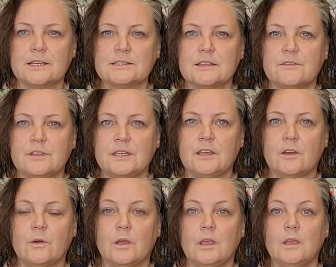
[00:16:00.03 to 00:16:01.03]
guys in the
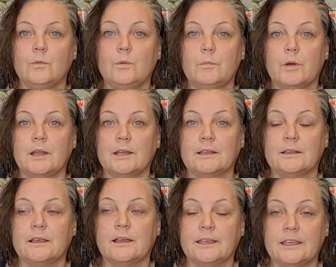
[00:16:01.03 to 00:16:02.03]
video, we bought
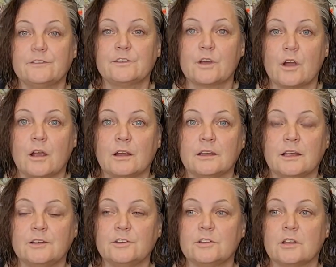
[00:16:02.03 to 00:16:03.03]
a gift card,
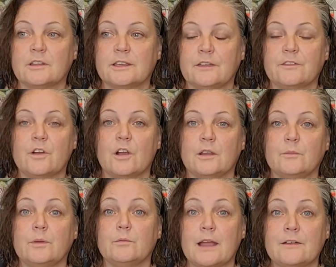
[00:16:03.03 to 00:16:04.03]
$100 gift card,
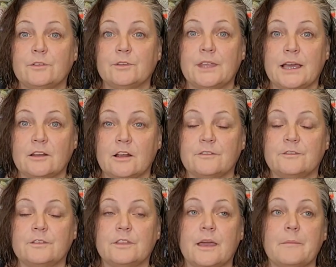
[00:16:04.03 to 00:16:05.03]
and we raffled that off
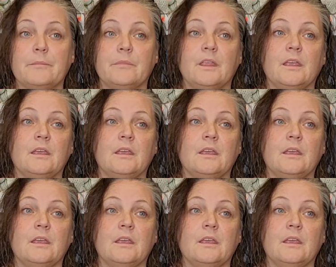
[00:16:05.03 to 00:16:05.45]
for them.